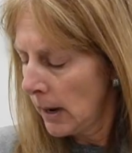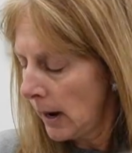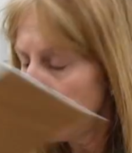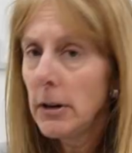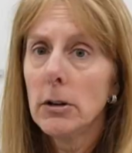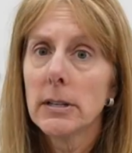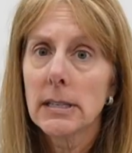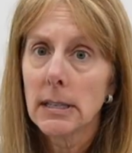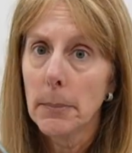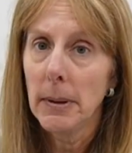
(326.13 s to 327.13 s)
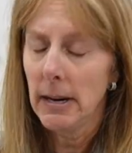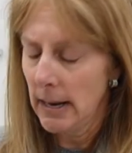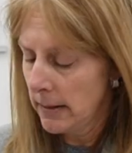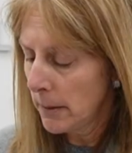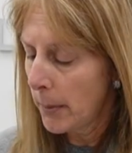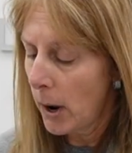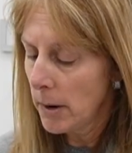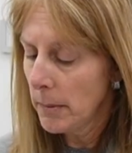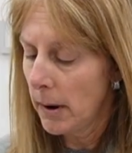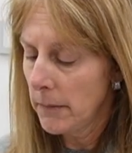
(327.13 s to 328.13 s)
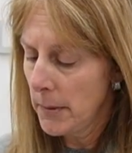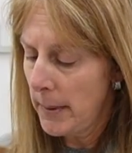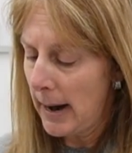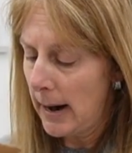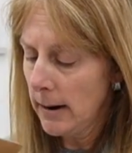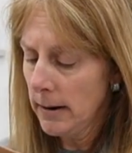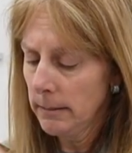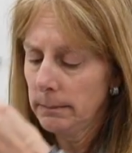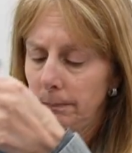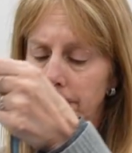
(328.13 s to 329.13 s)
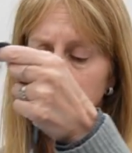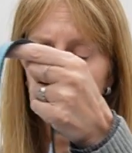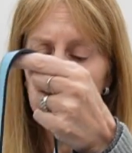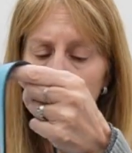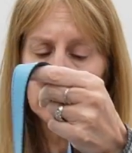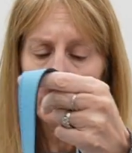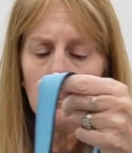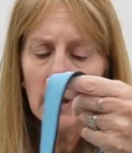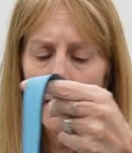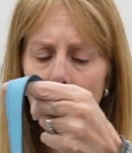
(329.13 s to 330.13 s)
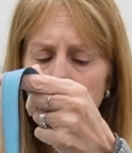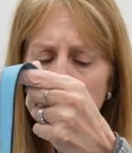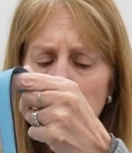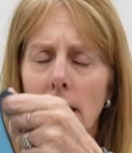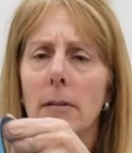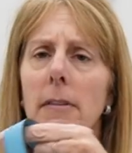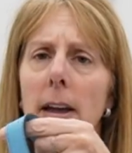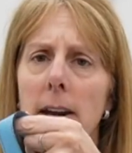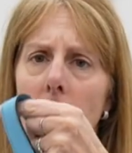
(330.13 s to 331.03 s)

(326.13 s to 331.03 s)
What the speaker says: And then you just slip it in the bottom of the bag, and it's going to give it that